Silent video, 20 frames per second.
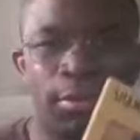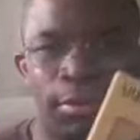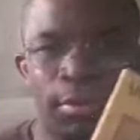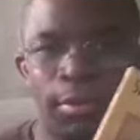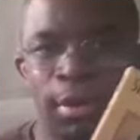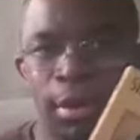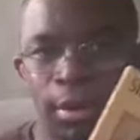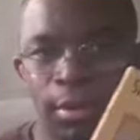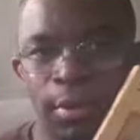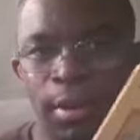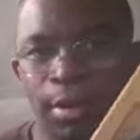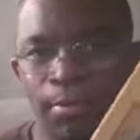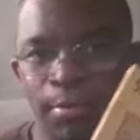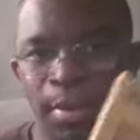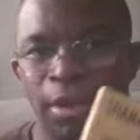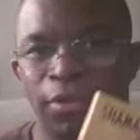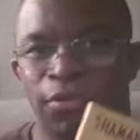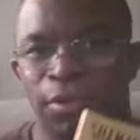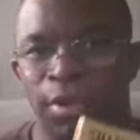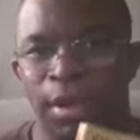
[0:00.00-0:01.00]
you know, him
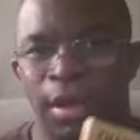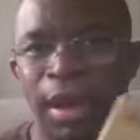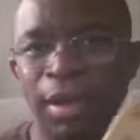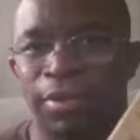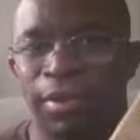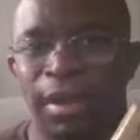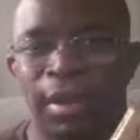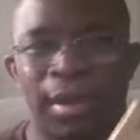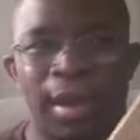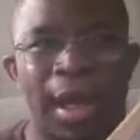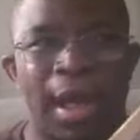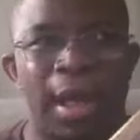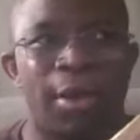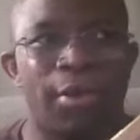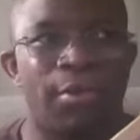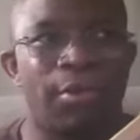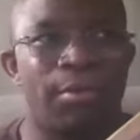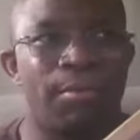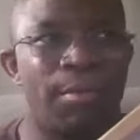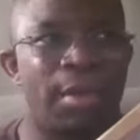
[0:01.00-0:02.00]
mention it. I think I
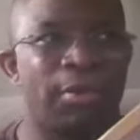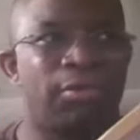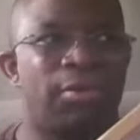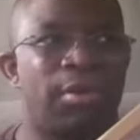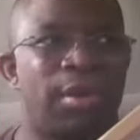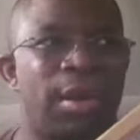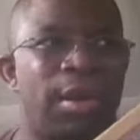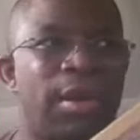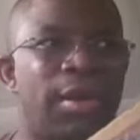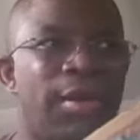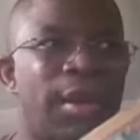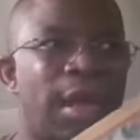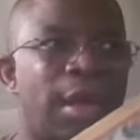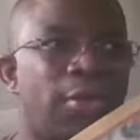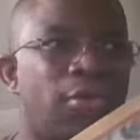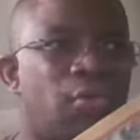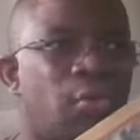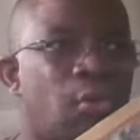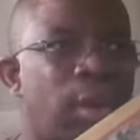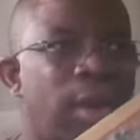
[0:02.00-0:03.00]
heard him mention it in like
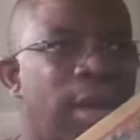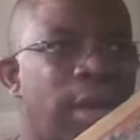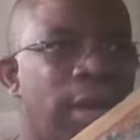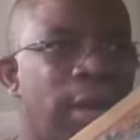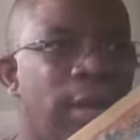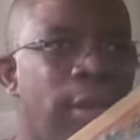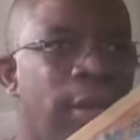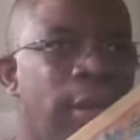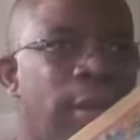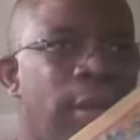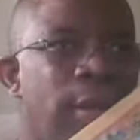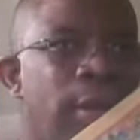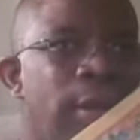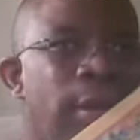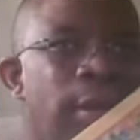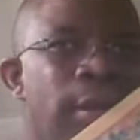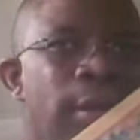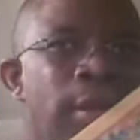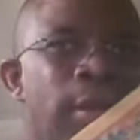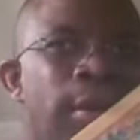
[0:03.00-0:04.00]

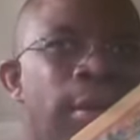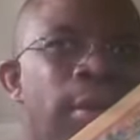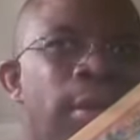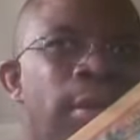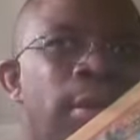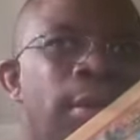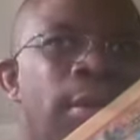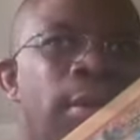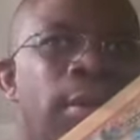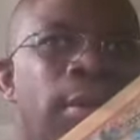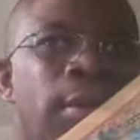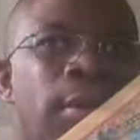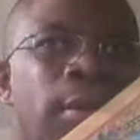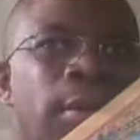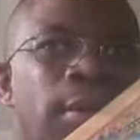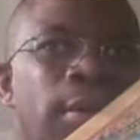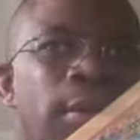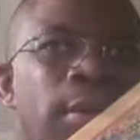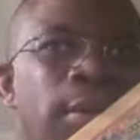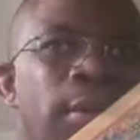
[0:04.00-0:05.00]

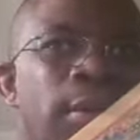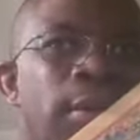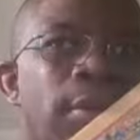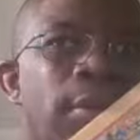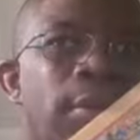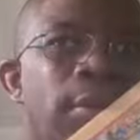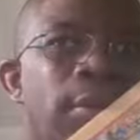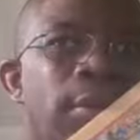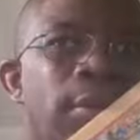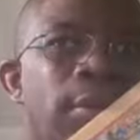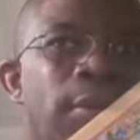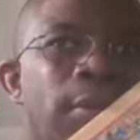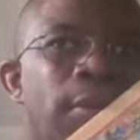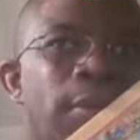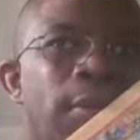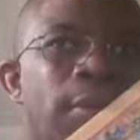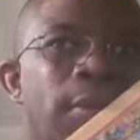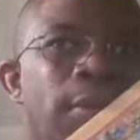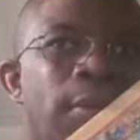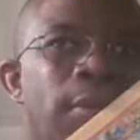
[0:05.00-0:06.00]

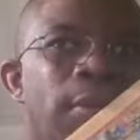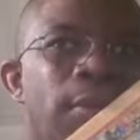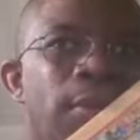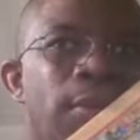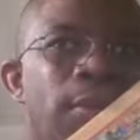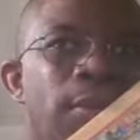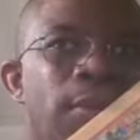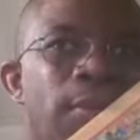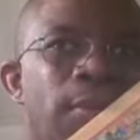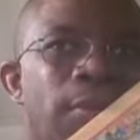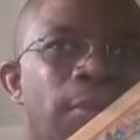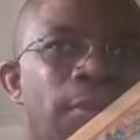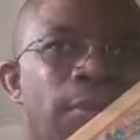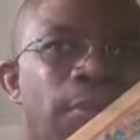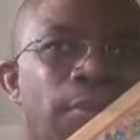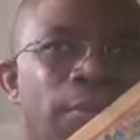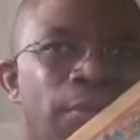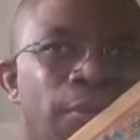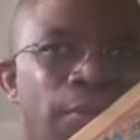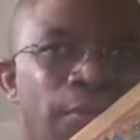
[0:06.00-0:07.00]

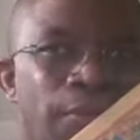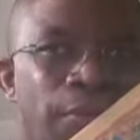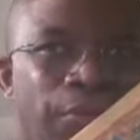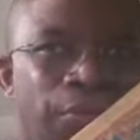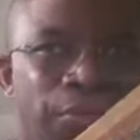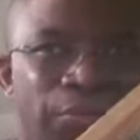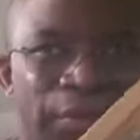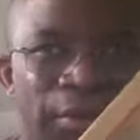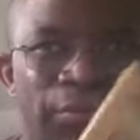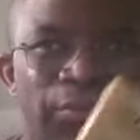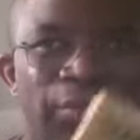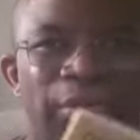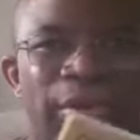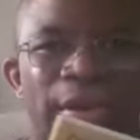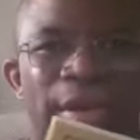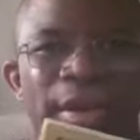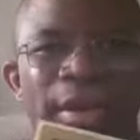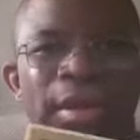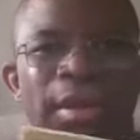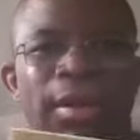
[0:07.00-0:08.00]

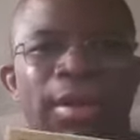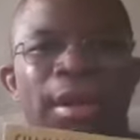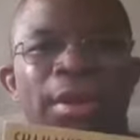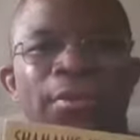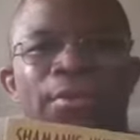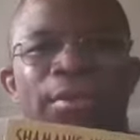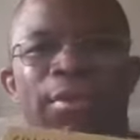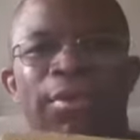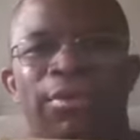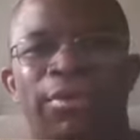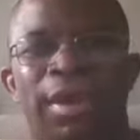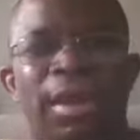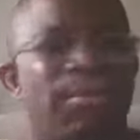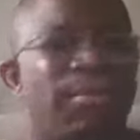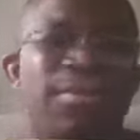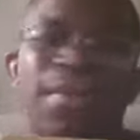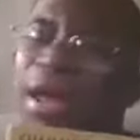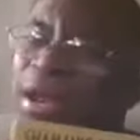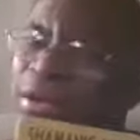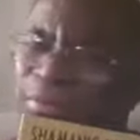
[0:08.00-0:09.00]
2015, I want to say. It
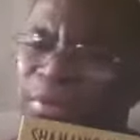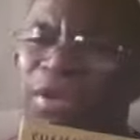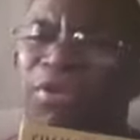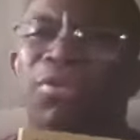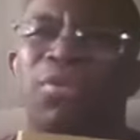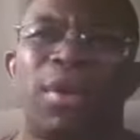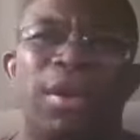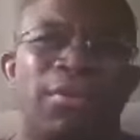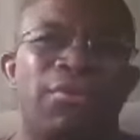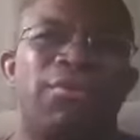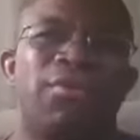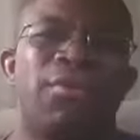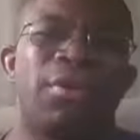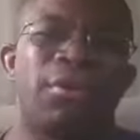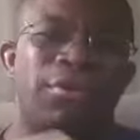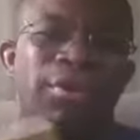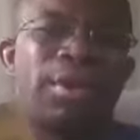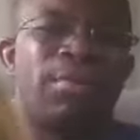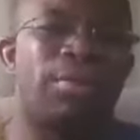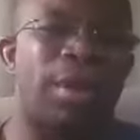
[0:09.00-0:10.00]
might have been
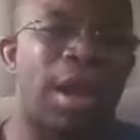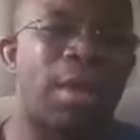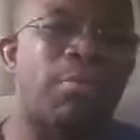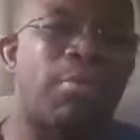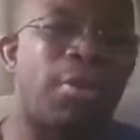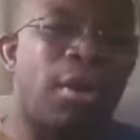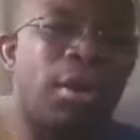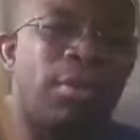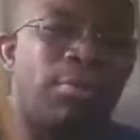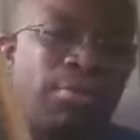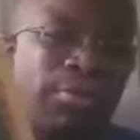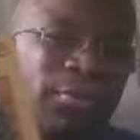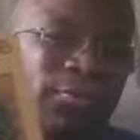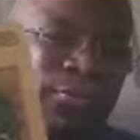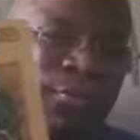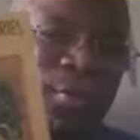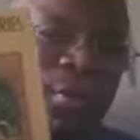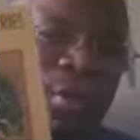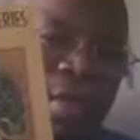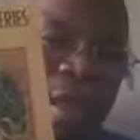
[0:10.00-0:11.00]
2014, but I bought it
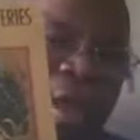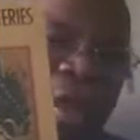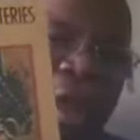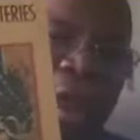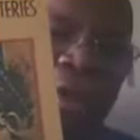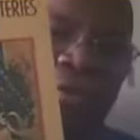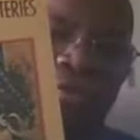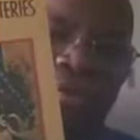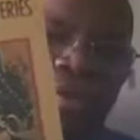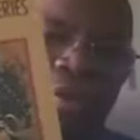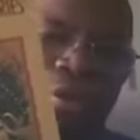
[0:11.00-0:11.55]
before that actually.